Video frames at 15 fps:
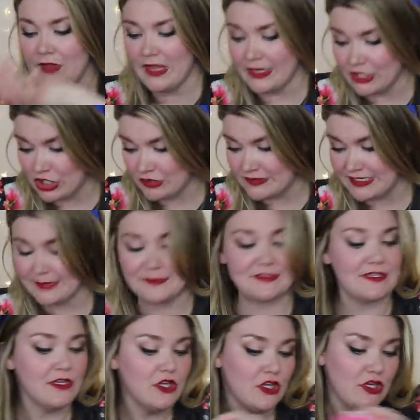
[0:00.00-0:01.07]
and
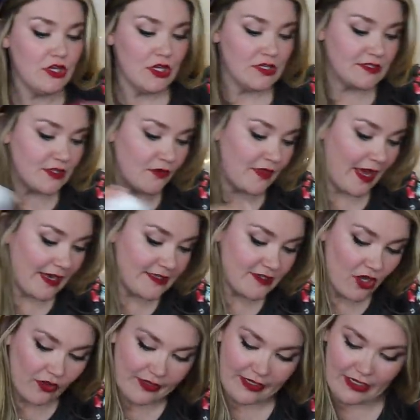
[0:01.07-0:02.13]
Q-tips. So that is
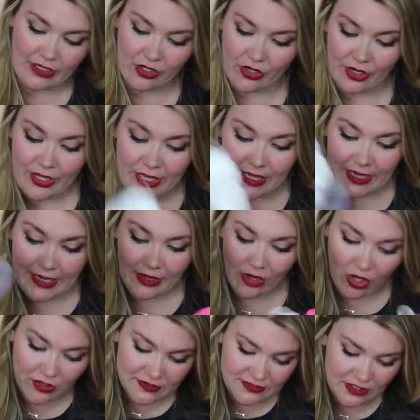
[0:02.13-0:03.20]
all in here.
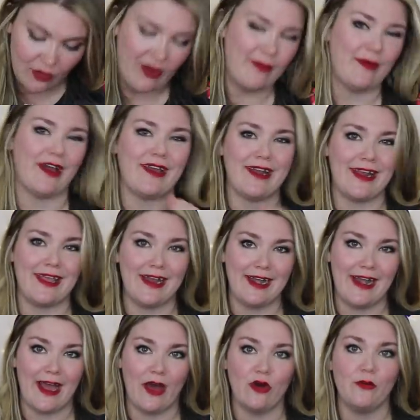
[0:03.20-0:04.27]
It also, I'm not gonna get
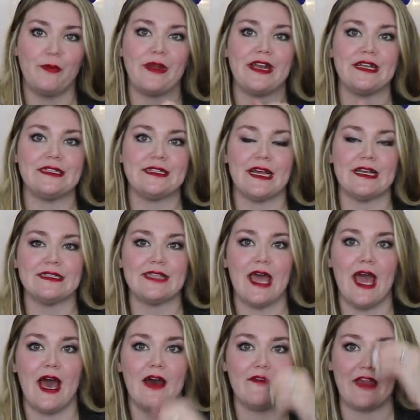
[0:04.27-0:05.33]
it out, but it does
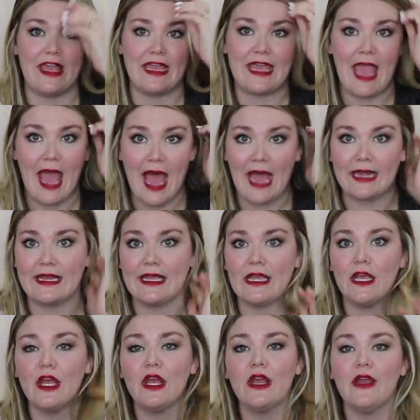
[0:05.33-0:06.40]
have a
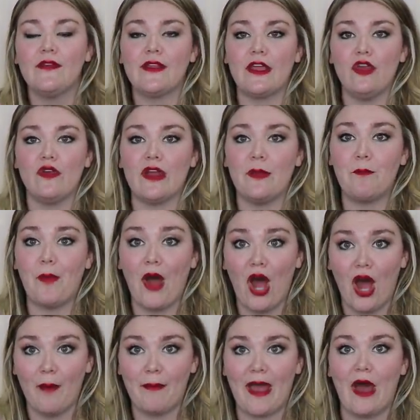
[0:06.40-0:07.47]
caddy that you can
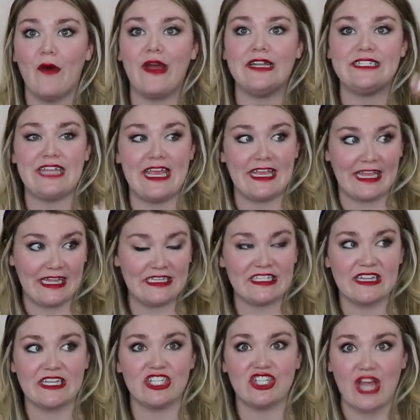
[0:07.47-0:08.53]
pop out and take
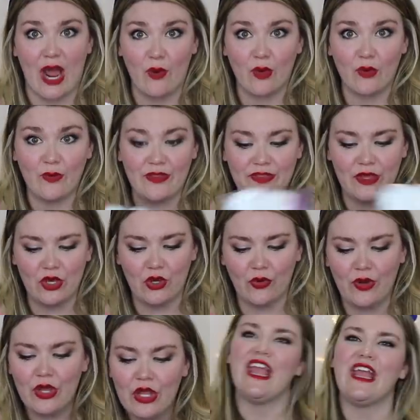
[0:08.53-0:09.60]
into the shower with
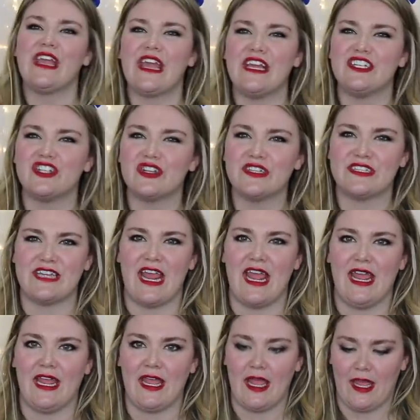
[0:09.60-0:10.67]
you in case you're
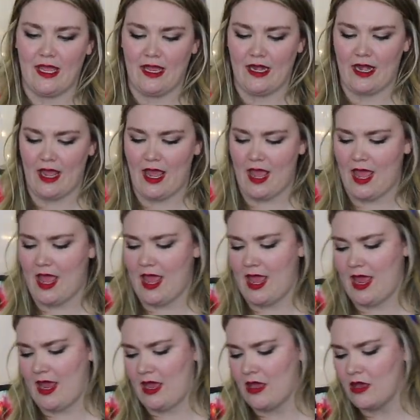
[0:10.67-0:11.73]
staying in
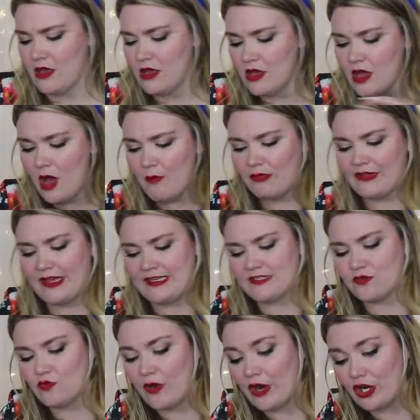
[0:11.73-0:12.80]
a
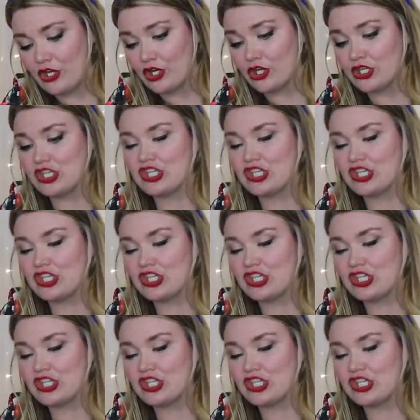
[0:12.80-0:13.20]
place where you're